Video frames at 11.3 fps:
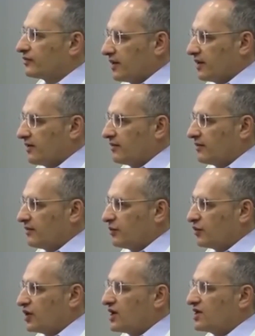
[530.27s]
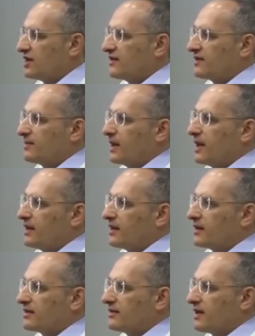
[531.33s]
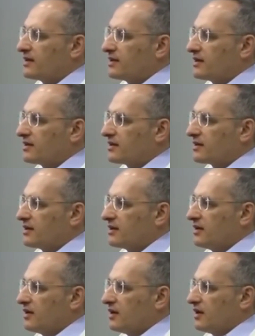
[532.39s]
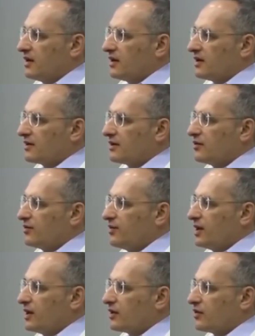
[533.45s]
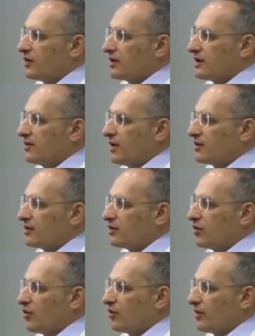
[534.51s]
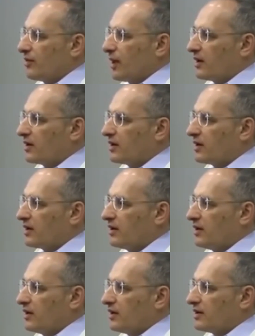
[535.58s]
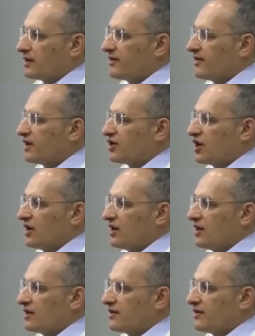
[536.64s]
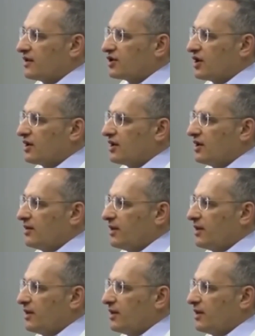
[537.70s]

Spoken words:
Yes, I referred to participating in gossip about people engaged in spiritual practice. Whether they practice perfectly or imperfectly doesn't matter.